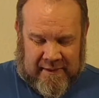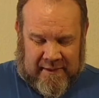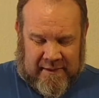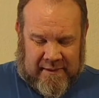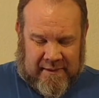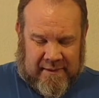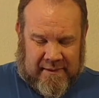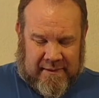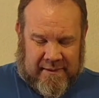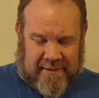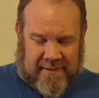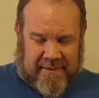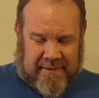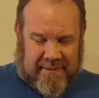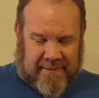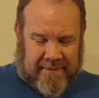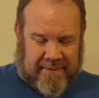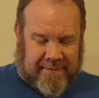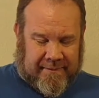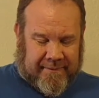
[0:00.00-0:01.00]

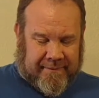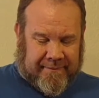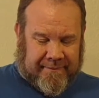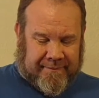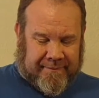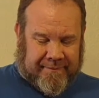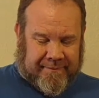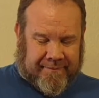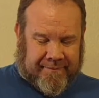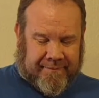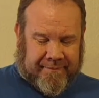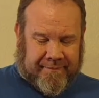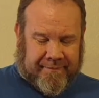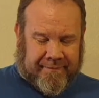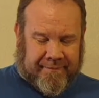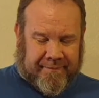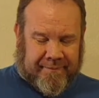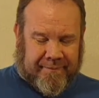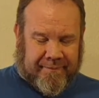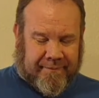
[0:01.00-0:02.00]

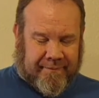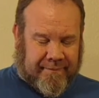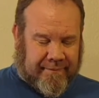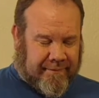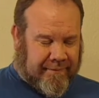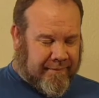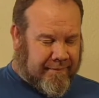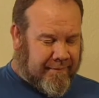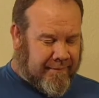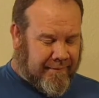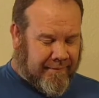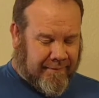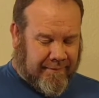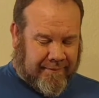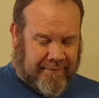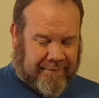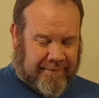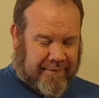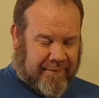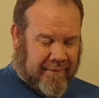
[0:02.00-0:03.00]

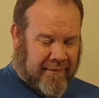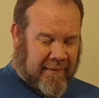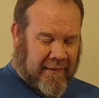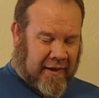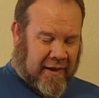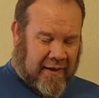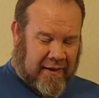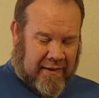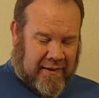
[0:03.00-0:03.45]
Nothing is said.